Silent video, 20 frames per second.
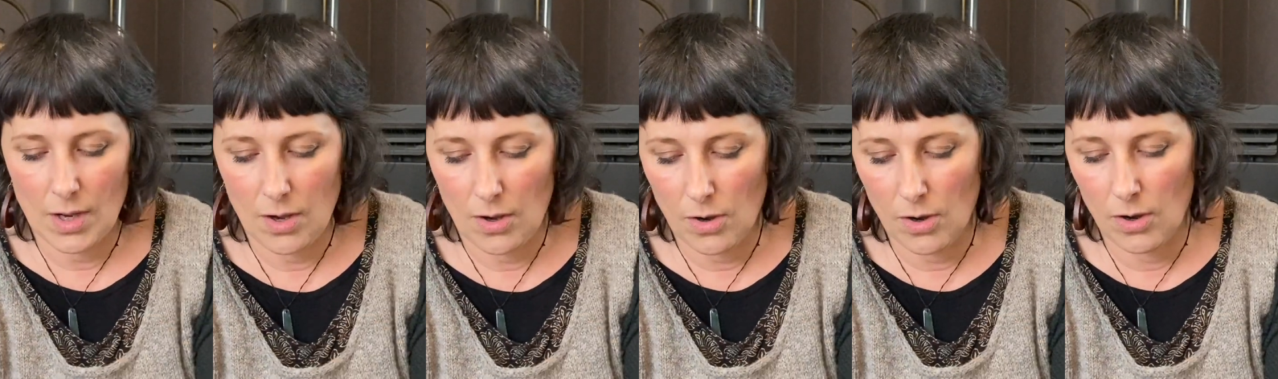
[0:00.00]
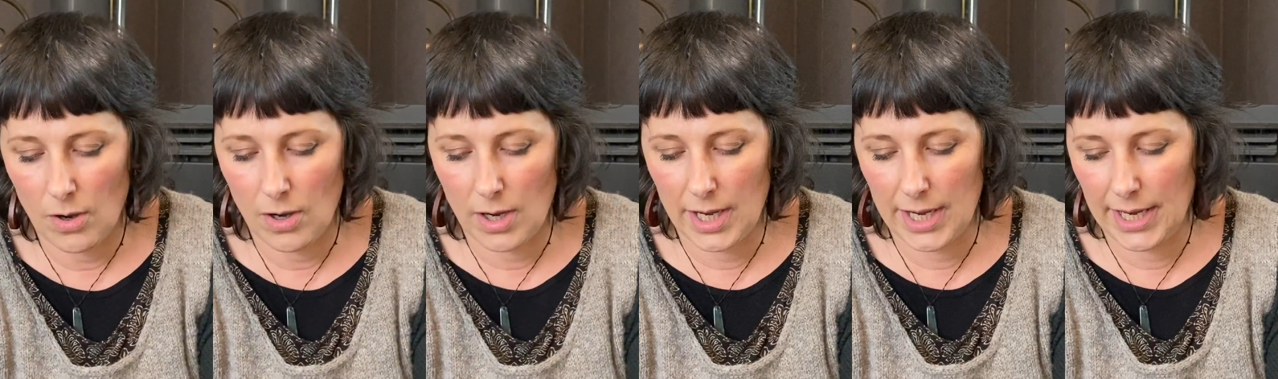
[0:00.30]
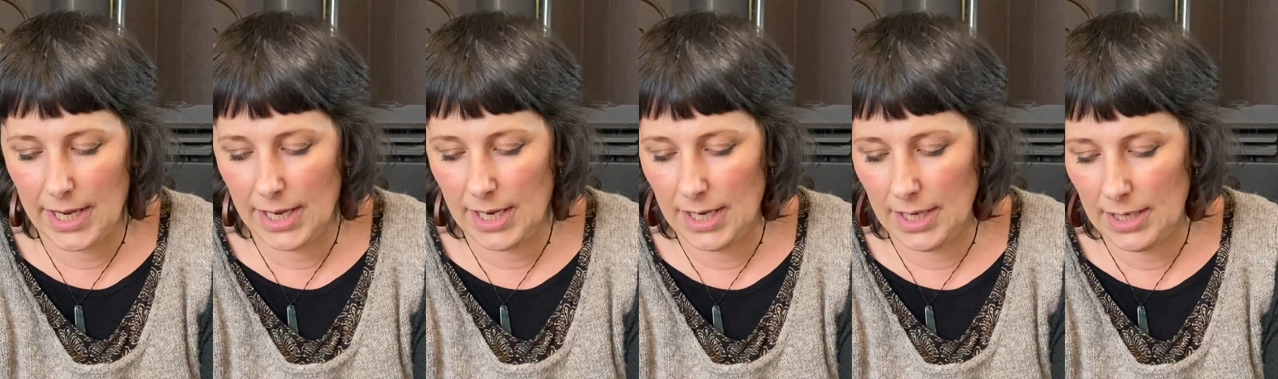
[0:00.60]

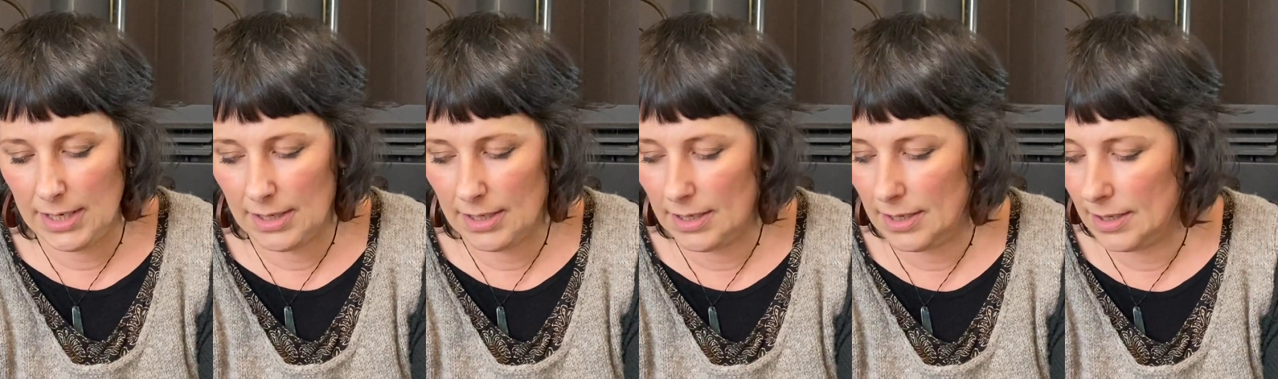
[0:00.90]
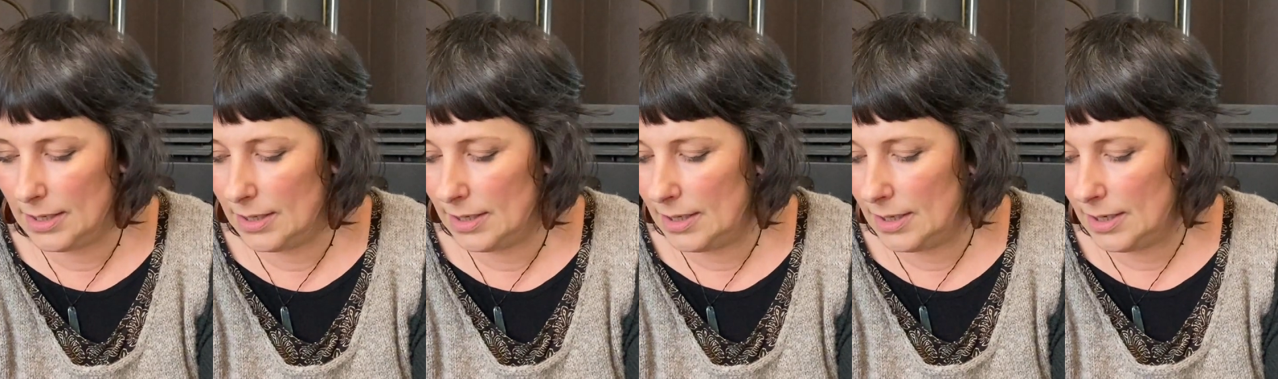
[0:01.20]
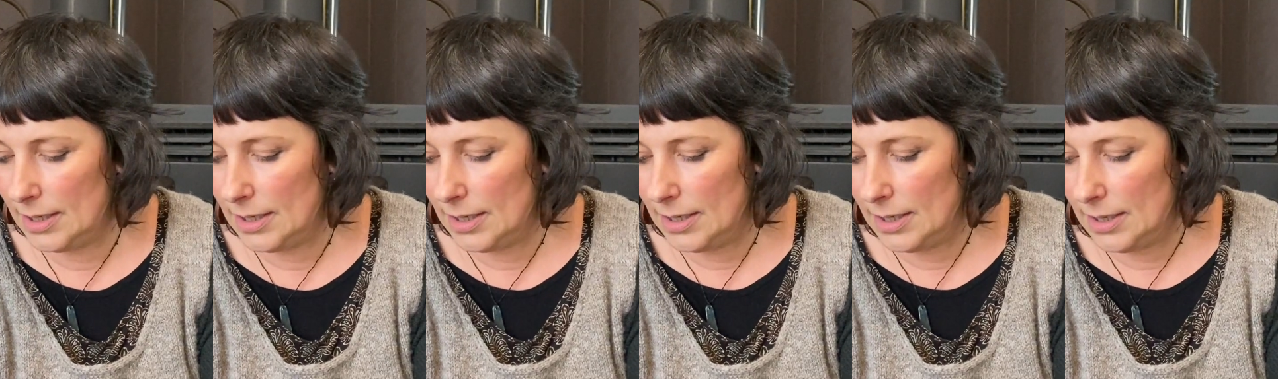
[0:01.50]
I
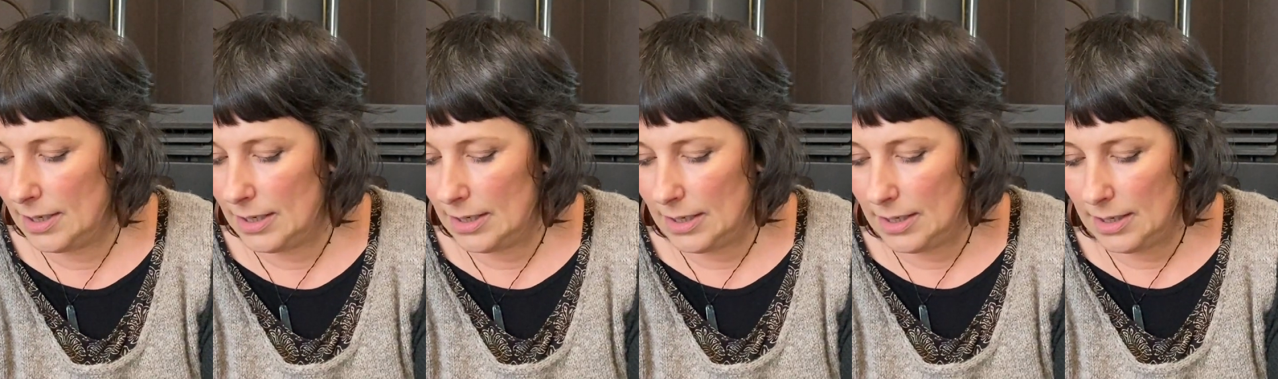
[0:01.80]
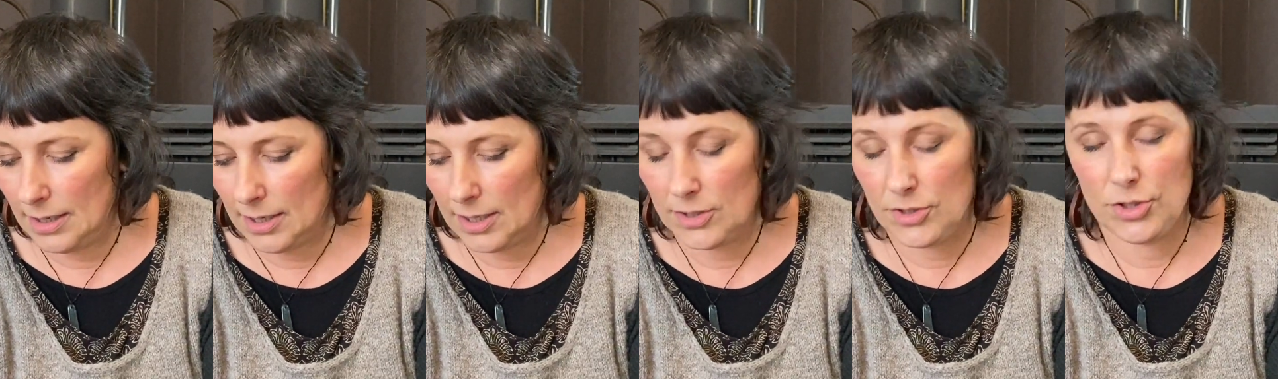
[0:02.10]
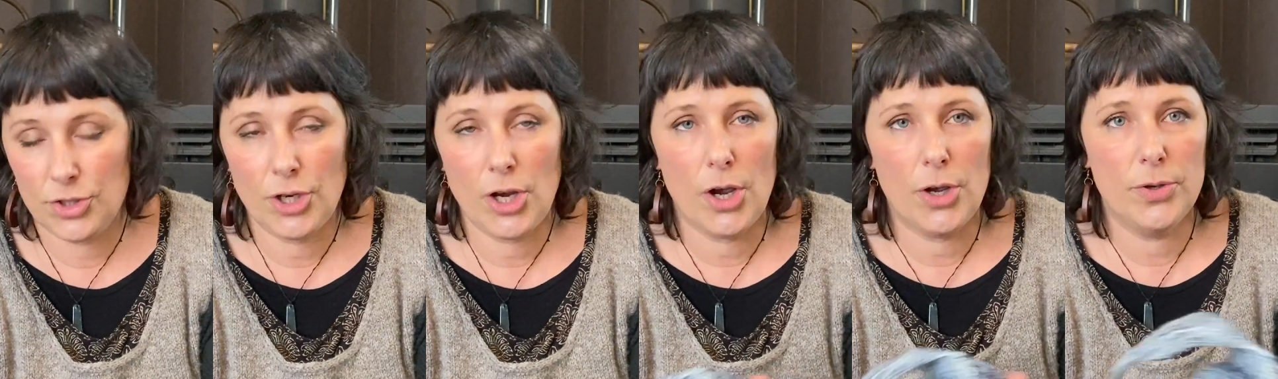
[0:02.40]

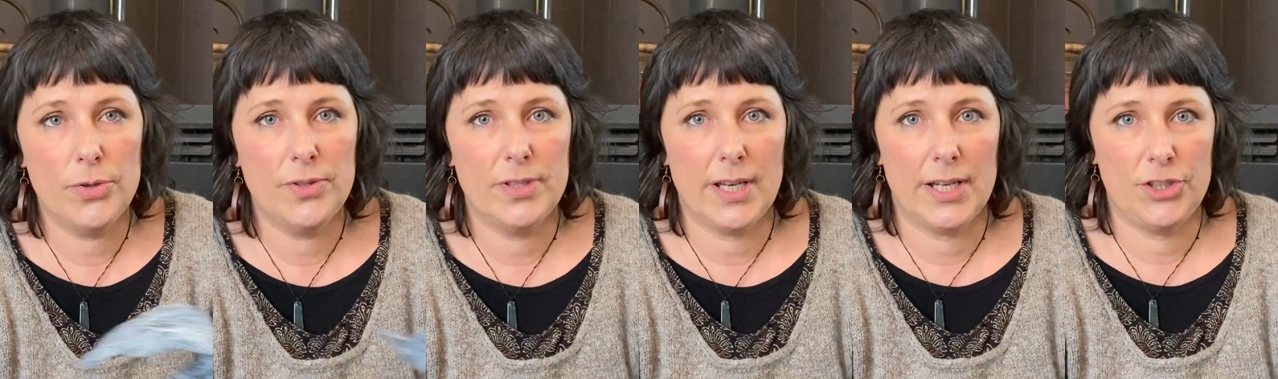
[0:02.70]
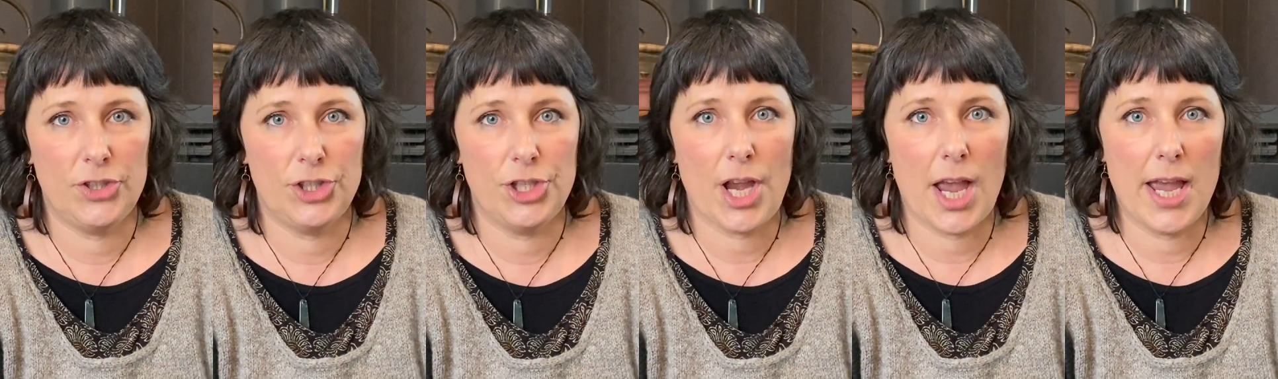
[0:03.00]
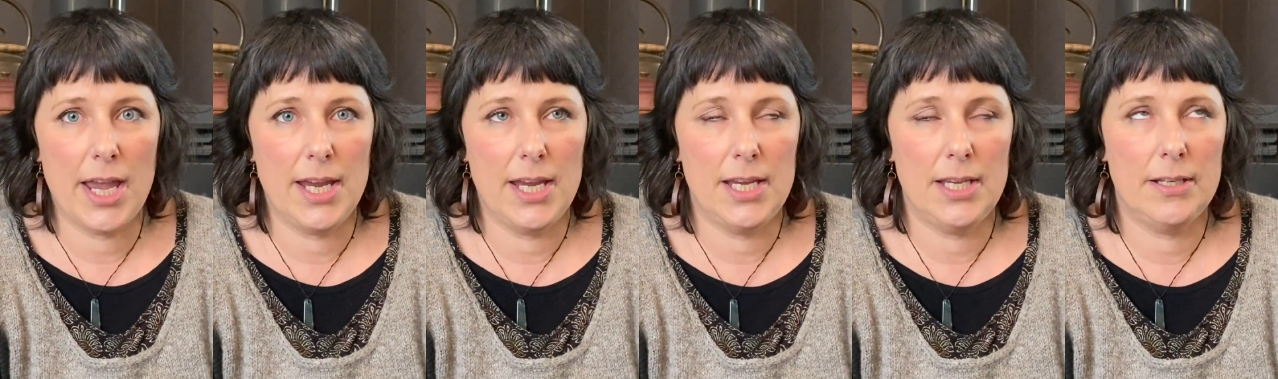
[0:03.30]
chose a
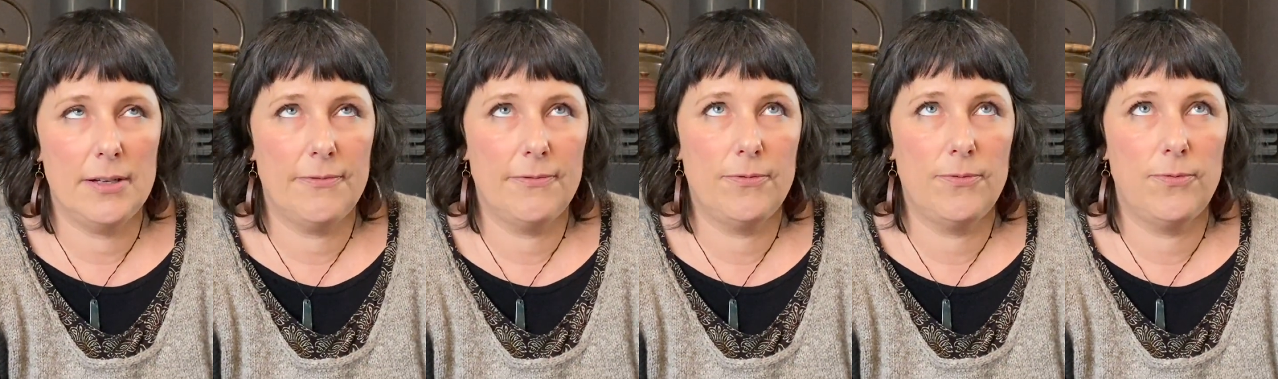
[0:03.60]
shade